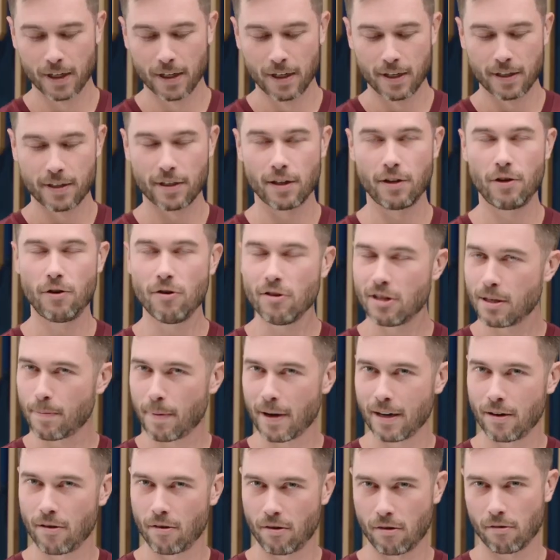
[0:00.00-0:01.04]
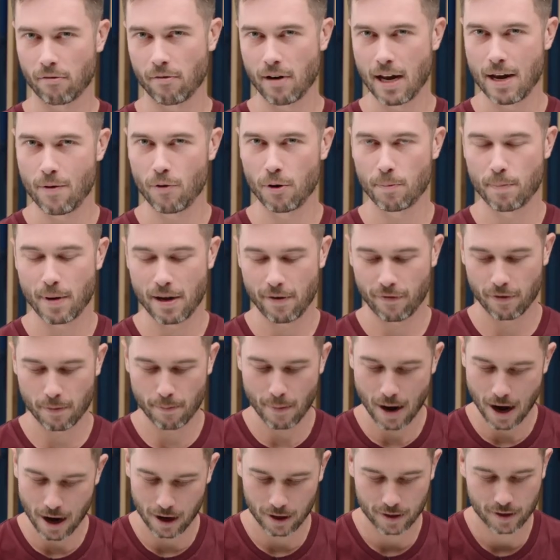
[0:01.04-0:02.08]
So user button 3 would be for
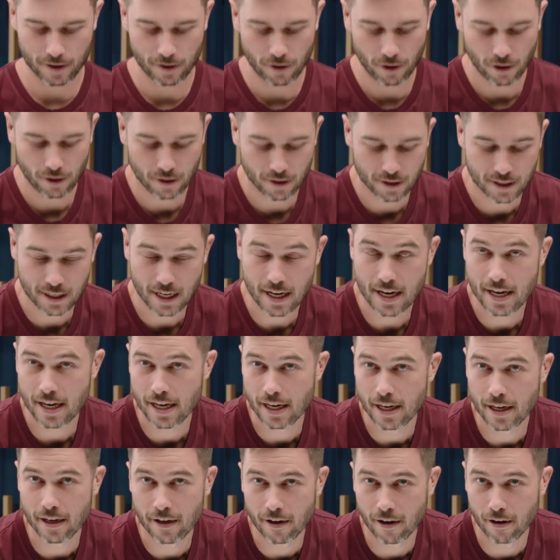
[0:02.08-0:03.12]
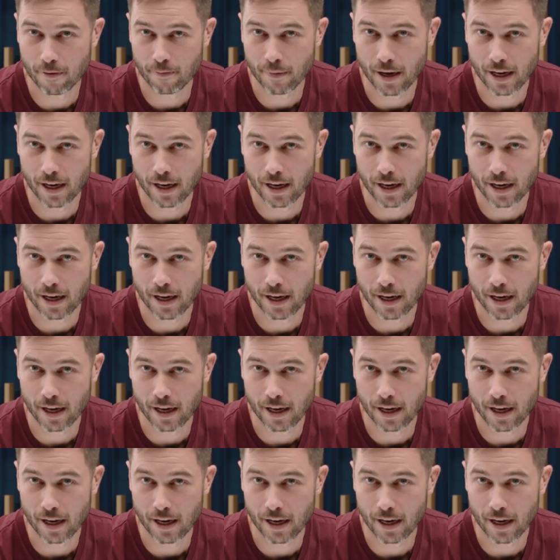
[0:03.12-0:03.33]
marks. And you can see here, I'm